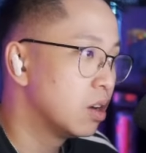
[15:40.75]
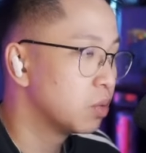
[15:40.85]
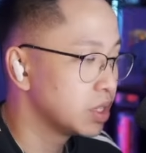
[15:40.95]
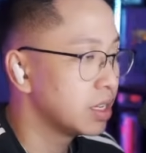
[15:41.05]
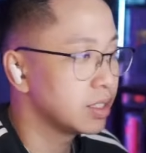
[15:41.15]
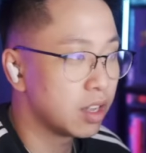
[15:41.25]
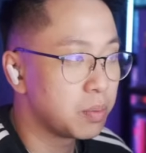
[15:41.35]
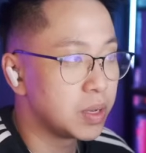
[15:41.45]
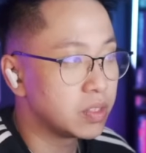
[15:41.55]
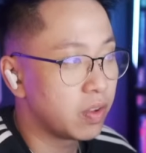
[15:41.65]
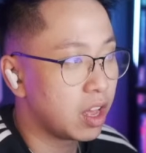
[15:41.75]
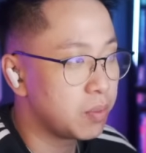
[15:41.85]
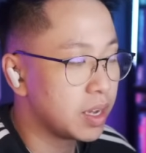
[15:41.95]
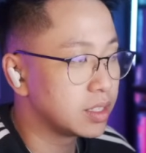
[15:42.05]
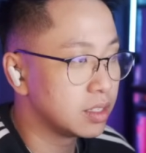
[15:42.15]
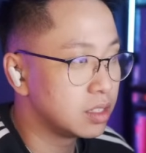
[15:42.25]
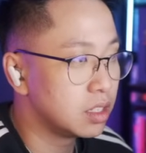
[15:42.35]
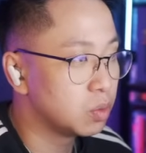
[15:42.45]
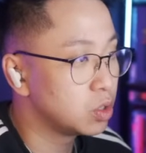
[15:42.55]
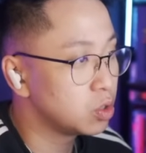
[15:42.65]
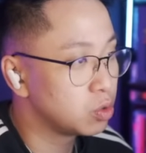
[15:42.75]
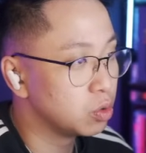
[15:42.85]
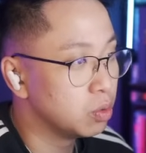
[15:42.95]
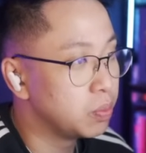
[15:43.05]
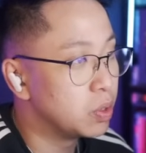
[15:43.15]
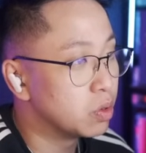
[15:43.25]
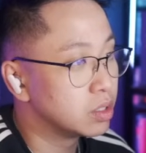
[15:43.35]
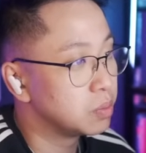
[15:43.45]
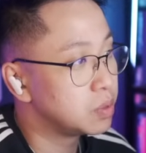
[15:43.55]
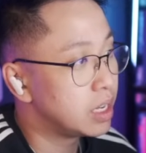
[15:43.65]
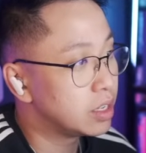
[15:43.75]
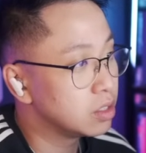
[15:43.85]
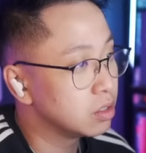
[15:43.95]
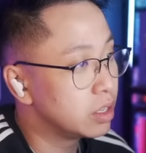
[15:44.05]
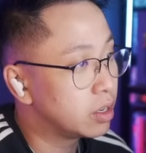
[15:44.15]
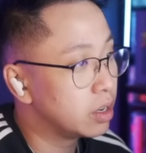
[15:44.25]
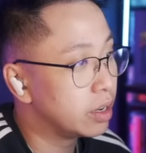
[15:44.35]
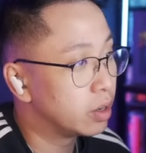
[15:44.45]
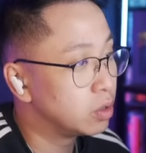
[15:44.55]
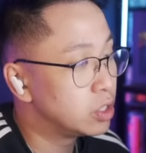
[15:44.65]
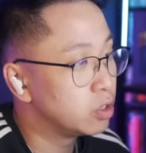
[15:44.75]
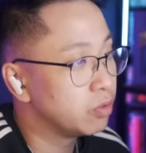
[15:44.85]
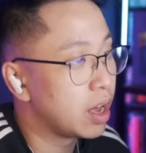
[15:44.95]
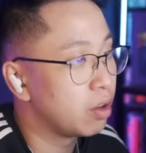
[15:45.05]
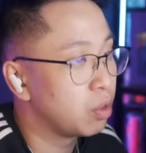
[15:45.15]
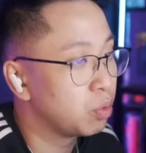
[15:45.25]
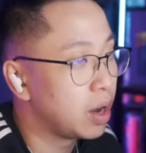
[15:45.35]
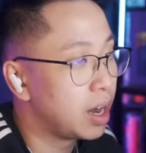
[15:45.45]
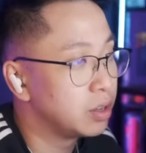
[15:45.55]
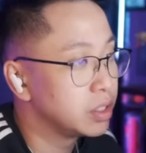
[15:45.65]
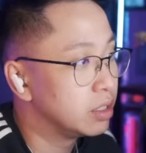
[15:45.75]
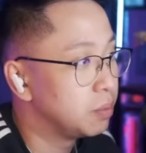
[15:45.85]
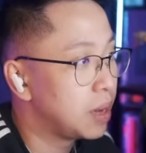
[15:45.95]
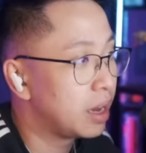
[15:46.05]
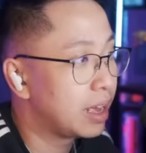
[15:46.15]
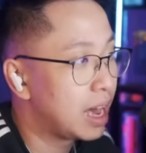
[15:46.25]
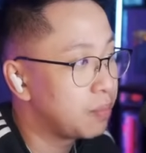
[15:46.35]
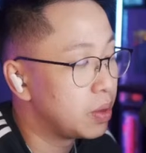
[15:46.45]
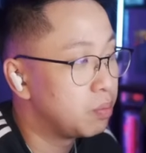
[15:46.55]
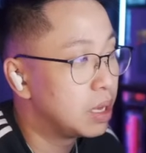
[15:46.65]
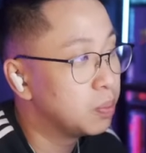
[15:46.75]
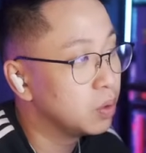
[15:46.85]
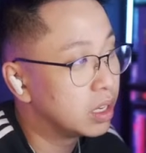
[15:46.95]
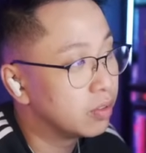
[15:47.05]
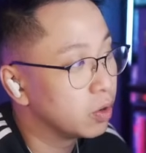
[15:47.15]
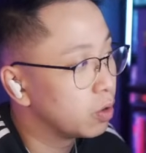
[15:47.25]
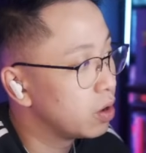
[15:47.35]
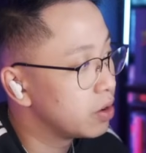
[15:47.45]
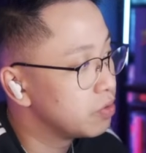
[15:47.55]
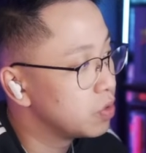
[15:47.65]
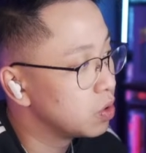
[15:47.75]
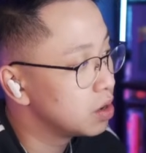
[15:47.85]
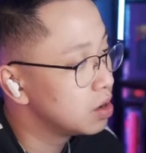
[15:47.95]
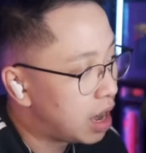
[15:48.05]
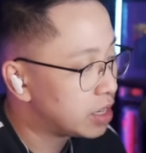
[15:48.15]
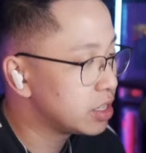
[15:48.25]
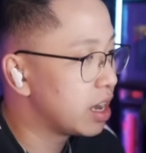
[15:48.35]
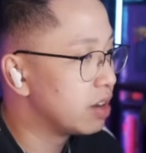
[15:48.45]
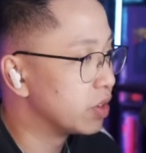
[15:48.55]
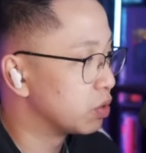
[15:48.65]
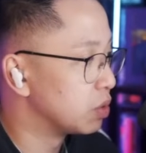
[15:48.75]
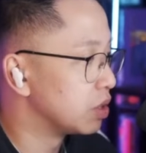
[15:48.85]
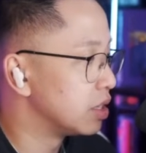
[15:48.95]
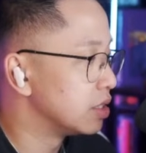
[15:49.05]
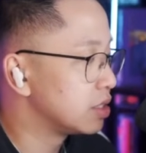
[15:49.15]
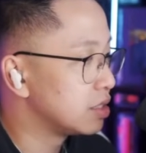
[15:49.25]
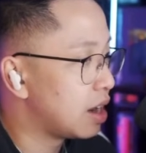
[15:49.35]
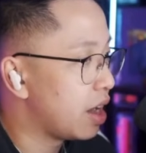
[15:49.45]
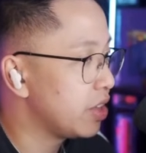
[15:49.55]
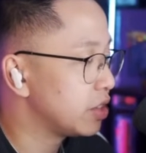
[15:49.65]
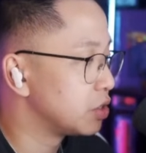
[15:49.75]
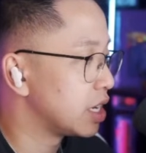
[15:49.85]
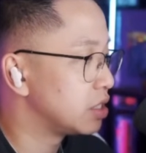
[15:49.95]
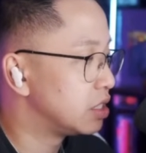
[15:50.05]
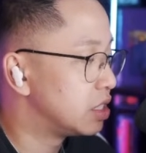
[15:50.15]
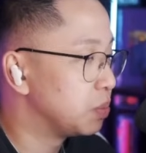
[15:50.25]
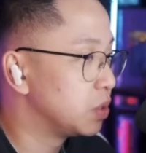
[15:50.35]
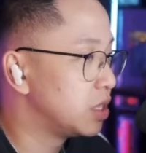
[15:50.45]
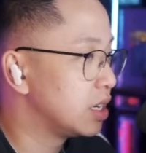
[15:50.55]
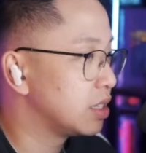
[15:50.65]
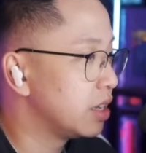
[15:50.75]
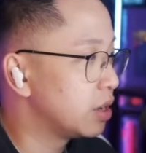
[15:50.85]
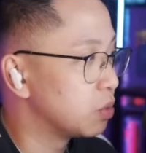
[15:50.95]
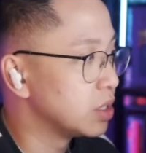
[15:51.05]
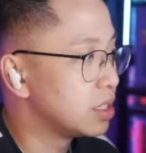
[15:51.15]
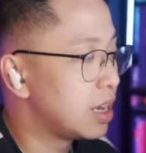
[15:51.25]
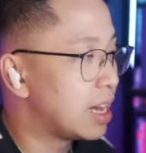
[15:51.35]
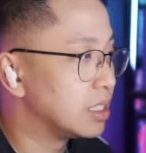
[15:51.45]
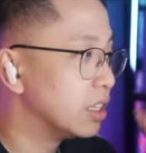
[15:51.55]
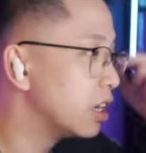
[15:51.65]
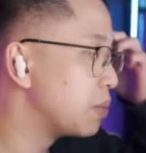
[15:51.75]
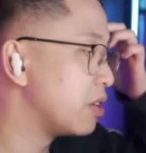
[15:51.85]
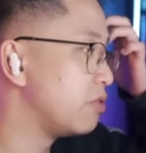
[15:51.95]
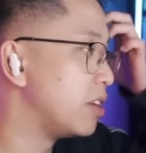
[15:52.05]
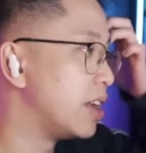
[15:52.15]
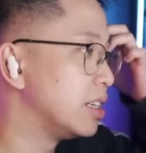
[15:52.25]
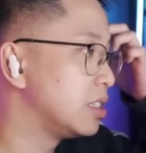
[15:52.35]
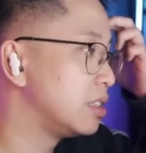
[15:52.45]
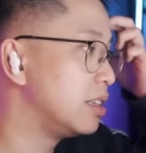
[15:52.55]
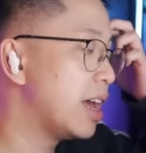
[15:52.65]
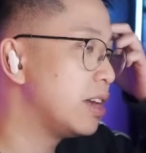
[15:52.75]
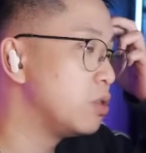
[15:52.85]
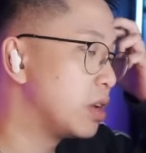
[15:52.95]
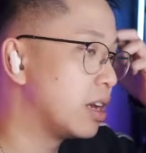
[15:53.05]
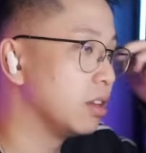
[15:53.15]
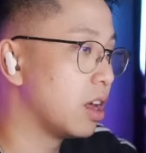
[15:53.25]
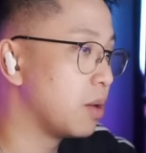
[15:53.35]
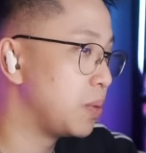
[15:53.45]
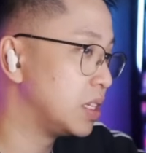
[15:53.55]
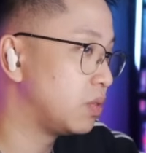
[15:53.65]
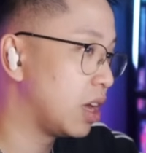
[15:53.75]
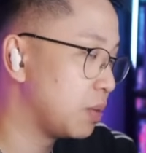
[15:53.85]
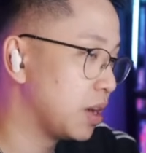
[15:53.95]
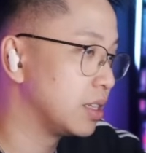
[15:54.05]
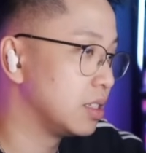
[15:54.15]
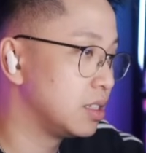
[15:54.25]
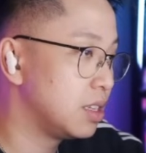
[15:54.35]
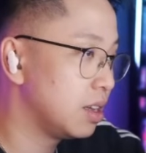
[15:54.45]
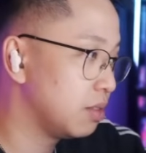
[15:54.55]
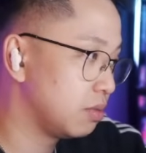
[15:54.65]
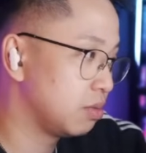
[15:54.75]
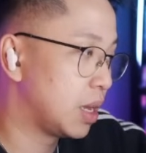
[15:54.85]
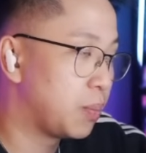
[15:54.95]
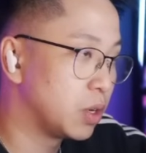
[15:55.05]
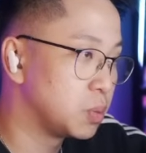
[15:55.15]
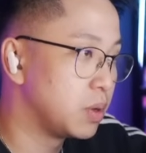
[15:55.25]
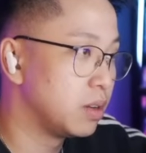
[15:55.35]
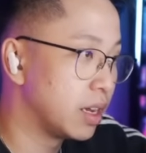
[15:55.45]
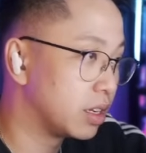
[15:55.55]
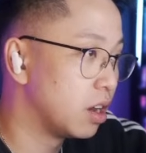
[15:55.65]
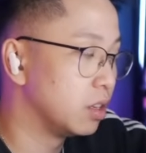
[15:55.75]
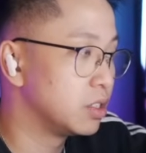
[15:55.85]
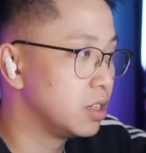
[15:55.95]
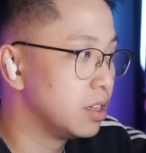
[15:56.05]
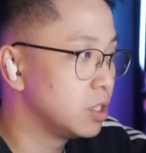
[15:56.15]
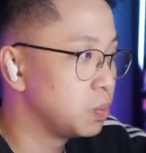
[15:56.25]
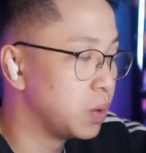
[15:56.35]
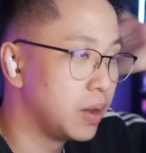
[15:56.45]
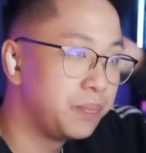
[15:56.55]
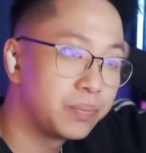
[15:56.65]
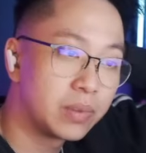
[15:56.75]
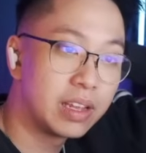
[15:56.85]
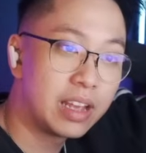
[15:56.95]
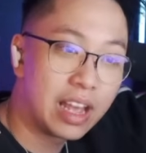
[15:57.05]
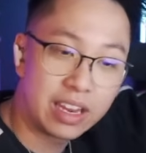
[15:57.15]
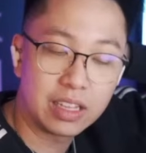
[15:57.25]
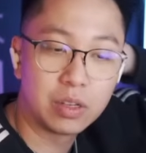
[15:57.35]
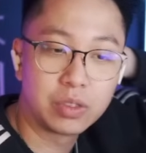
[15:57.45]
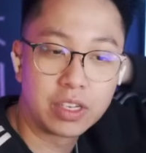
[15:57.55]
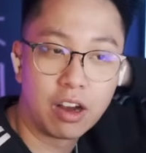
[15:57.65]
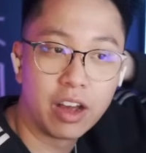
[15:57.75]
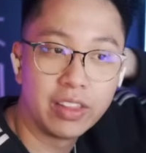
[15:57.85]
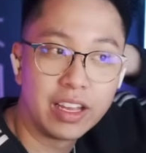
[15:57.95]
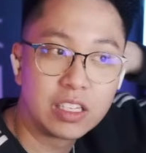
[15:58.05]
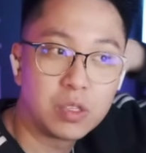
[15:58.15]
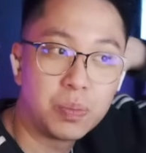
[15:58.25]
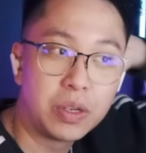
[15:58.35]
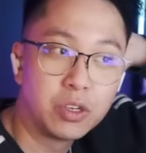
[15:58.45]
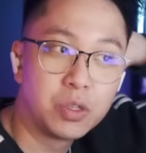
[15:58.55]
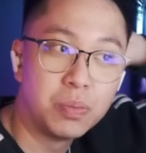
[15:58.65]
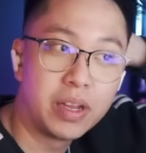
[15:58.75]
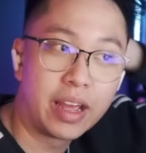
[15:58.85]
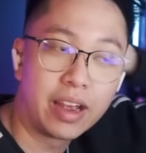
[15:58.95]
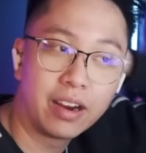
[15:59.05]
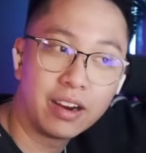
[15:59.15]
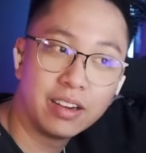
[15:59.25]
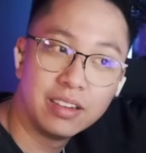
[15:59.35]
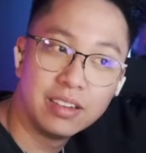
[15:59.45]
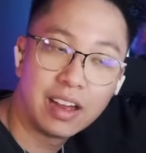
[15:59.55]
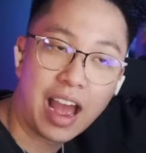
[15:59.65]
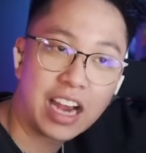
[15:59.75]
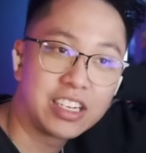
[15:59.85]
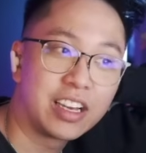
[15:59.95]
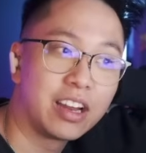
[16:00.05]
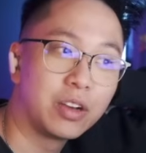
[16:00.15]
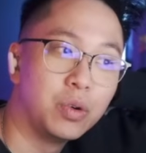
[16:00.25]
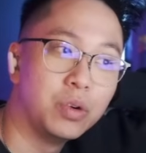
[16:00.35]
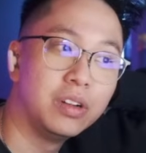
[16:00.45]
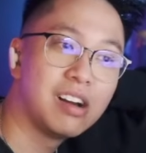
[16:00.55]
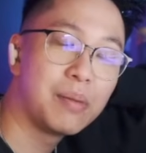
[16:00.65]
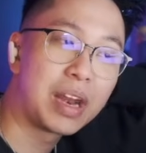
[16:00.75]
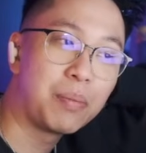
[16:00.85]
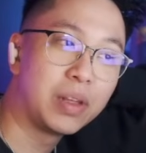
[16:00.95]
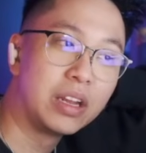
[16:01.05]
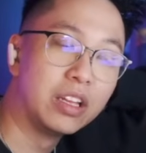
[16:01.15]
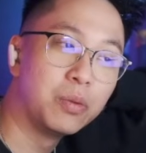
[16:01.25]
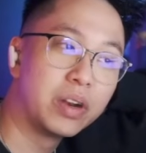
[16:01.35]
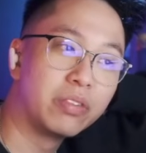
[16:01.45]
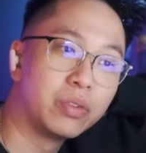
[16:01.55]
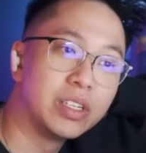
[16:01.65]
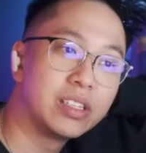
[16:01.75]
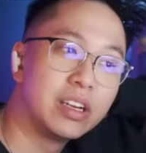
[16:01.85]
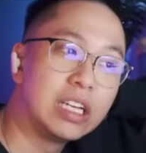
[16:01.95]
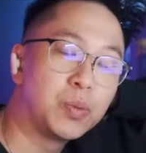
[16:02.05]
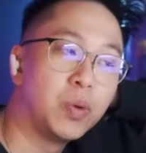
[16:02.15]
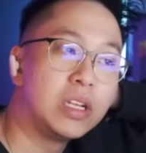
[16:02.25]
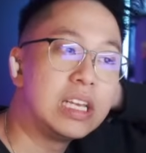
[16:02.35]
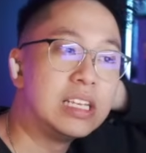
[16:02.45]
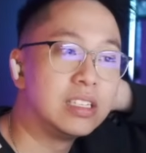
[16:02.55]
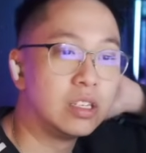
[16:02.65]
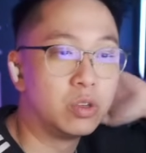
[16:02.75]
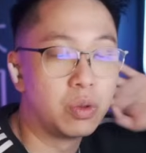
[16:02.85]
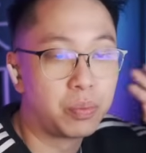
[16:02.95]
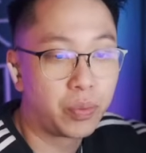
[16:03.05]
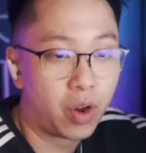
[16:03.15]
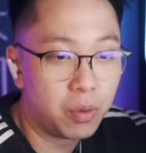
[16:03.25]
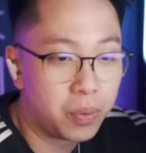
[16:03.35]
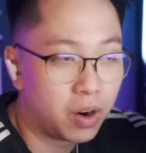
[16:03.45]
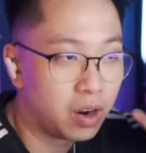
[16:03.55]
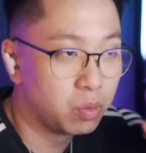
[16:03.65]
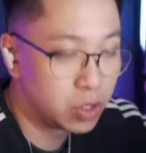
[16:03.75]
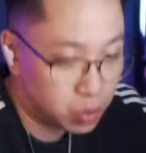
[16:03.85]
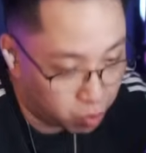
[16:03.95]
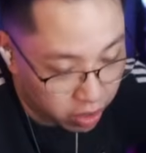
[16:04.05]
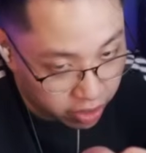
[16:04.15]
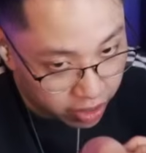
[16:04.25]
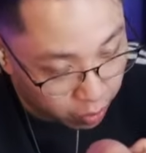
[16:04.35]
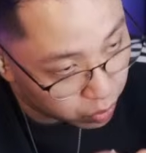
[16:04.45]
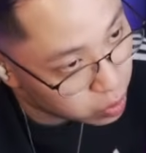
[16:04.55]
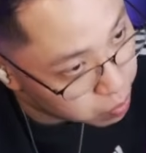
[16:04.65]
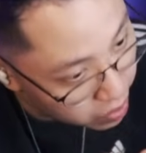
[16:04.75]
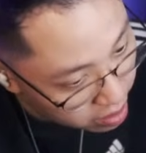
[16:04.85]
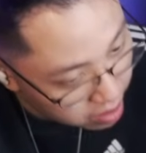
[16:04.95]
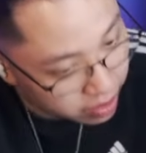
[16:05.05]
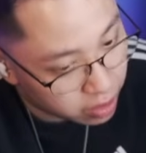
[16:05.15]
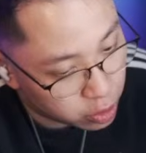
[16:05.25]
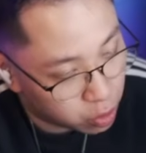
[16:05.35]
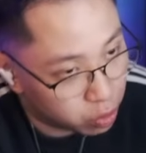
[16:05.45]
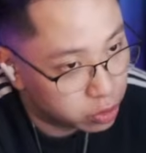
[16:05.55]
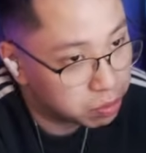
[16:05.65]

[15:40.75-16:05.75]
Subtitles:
Orisa has a lot of base value by existing, which is true, but you can substantially increase your value through higher skill cap than people give her credit for. I actually kind of agree with this. I think there's actually simpler tanks. I think Orisa has a little bit of finesse. Yeah, you get a lot of base value by existing. That part's been acknowledged in this, but hitting those godlike spears mid-air, actually kind of cool. I mean, I played a little bit of Orisa. It's pretty easy to do the brawl part, which is run in there with spin and then just hold your